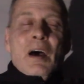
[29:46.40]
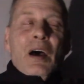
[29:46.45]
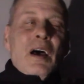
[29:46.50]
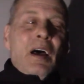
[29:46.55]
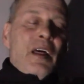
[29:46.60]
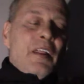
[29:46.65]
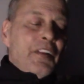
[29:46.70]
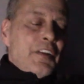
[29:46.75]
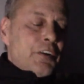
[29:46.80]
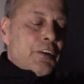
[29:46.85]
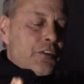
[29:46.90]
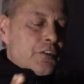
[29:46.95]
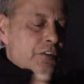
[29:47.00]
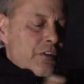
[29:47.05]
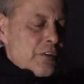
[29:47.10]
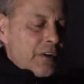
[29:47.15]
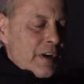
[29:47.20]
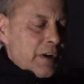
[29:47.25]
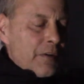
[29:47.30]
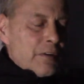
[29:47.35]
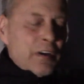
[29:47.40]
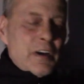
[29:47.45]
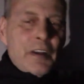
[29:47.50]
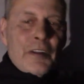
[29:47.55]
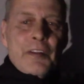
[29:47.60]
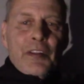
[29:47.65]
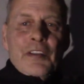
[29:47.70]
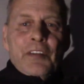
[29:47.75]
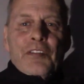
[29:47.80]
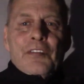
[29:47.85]
The trigger on
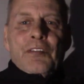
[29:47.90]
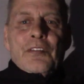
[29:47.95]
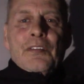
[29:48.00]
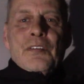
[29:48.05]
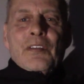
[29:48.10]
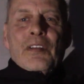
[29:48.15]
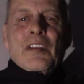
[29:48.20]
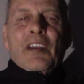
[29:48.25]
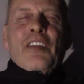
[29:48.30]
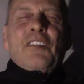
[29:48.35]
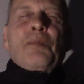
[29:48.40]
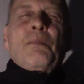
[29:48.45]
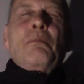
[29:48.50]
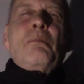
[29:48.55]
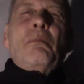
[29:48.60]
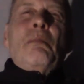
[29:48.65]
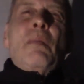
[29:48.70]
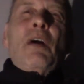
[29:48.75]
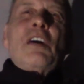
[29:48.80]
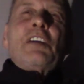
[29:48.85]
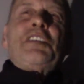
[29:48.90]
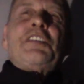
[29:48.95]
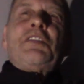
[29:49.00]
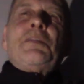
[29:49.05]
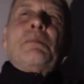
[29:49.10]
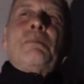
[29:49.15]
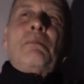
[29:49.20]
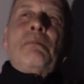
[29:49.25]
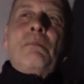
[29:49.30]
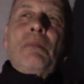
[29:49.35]
this is much,
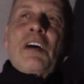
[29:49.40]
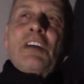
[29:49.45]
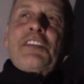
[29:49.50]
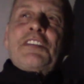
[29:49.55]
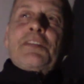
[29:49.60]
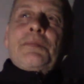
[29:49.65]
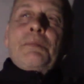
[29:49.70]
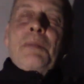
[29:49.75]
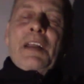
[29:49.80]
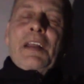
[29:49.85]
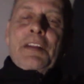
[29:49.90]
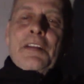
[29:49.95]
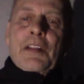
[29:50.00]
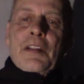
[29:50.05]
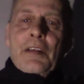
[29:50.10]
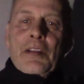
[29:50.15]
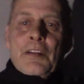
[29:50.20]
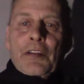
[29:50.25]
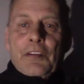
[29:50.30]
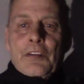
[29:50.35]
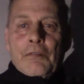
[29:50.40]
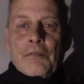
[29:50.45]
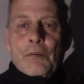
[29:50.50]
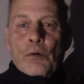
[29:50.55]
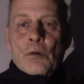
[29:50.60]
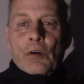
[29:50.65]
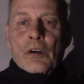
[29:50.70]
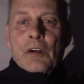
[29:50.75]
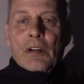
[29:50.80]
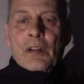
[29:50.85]
much better than the
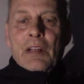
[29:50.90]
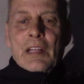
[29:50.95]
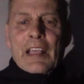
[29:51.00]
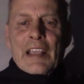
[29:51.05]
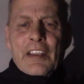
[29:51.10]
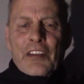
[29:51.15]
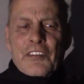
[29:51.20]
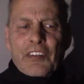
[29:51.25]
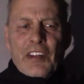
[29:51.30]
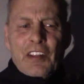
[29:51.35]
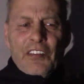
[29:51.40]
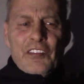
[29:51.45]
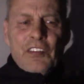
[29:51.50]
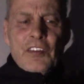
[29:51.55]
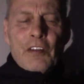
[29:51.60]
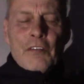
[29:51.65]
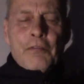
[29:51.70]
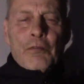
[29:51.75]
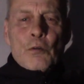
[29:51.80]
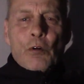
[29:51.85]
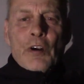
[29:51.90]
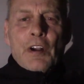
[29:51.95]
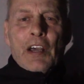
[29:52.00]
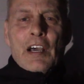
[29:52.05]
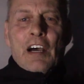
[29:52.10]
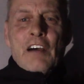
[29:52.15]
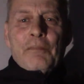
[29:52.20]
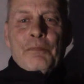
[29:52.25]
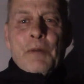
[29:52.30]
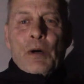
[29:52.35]
Tavor. Like I said, this is a four and a
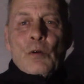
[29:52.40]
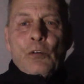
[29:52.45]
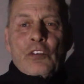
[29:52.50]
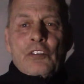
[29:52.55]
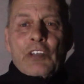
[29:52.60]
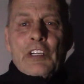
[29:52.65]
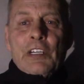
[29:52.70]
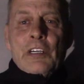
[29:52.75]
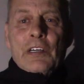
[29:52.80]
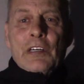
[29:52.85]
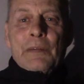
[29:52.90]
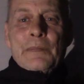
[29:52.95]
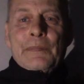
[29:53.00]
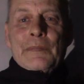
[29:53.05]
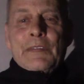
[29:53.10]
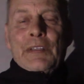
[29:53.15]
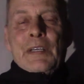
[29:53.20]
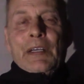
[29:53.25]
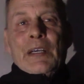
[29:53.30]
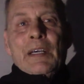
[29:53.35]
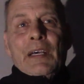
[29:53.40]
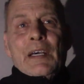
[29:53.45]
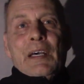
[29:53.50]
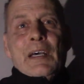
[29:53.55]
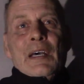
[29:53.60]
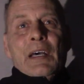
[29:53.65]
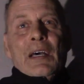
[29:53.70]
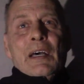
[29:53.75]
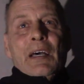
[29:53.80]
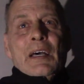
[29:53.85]
half pound trigger.
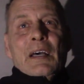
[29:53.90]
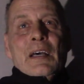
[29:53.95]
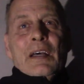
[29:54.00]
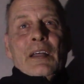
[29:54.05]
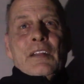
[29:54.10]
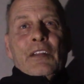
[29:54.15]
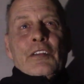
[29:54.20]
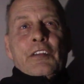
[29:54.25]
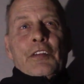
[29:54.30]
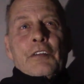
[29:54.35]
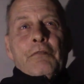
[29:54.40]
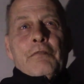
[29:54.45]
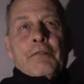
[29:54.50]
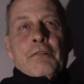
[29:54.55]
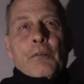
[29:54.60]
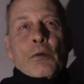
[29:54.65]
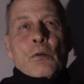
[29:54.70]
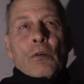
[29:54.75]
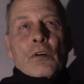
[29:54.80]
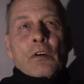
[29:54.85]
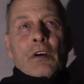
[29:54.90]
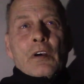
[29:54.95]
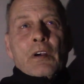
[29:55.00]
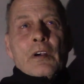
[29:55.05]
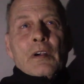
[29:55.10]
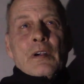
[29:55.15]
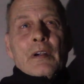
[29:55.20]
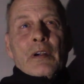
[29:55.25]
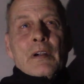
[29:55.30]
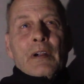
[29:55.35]
The Tavor
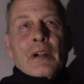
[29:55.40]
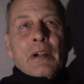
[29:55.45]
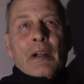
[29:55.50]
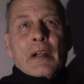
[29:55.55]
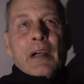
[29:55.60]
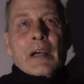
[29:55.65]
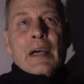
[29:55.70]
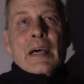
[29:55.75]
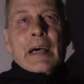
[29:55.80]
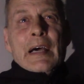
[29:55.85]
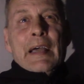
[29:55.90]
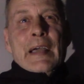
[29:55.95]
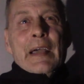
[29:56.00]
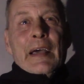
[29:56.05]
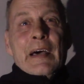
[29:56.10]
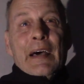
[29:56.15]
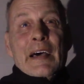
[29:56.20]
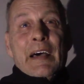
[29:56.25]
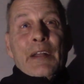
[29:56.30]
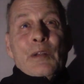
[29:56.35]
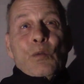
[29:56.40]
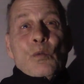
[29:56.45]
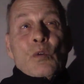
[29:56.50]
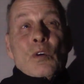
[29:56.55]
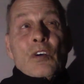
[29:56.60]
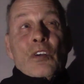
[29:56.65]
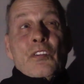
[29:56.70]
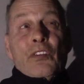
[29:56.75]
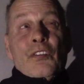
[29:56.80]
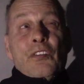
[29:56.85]
I had
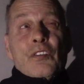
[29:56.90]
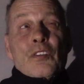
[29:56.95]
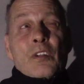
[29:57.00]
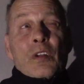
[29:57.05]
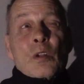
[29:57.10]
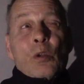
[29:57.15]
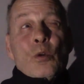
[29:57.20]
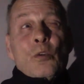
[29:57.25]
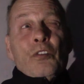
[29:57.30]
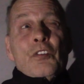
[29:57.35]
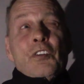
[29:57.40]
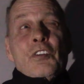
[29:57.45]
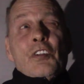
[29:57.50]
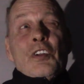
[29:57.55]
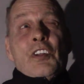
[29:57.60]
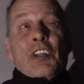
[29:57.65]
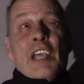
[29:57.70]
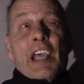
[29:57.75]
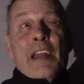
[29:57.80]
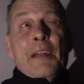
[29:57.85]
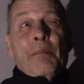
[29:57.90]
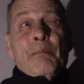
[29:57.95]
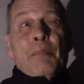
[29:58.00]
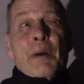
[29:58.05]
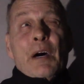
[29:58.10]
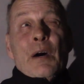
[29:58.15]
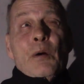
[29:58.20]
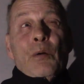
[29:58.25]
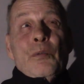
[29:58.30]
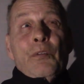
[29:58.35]
was closer to 10
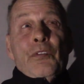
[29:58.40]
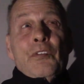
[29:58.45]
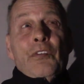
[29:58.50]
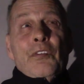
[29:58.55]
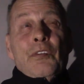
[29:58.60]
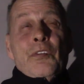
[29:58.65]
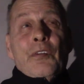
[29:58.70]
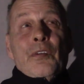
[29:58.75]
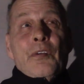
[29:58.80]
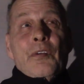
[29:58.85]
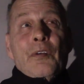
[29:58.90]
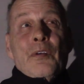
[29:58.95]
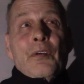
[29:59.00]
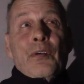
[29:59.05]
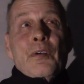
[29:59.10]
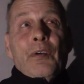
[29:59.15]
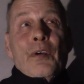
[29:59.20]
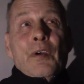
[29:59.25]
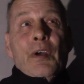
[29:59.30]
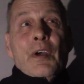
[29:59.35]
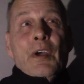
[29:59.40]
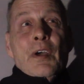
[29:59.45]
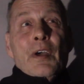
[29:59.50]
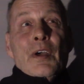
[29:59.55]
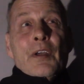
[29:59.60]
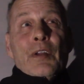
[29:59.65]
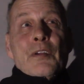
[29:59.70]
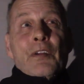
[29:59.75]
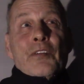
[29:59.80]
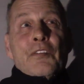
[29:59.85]
pounds
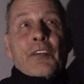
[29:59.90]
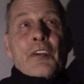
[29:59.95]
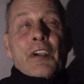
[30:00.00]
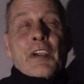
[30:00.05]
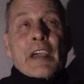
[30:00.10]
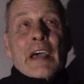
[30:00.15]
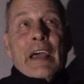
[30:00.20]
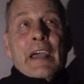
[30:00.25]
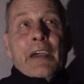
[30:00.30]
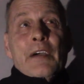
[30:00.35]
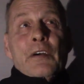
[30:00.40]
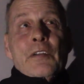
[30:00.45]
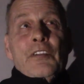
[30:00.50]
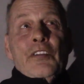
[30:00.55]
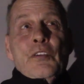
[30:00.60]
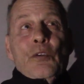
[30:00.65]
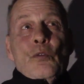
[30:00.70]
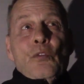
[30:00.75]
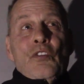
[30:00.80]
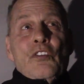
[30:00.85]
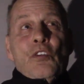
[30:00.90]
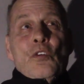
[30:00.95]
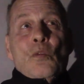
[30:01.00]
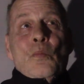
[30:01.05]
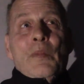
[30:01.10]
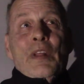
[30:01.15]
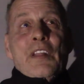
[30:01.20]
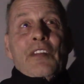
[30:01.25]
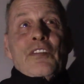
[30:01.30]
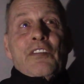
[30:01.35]
there's a guy on YouTube
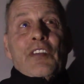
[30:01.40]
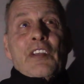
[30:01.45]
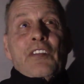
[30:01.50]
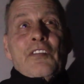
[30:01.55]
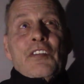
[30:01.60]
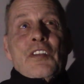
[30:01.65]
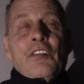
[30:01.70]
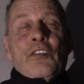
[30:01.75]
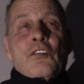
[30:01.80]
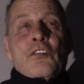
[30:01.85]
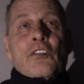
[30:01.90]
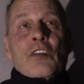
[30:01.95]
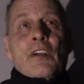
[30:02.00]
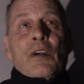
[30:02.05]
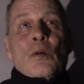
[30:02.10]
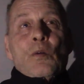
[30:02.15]
that says his trigger was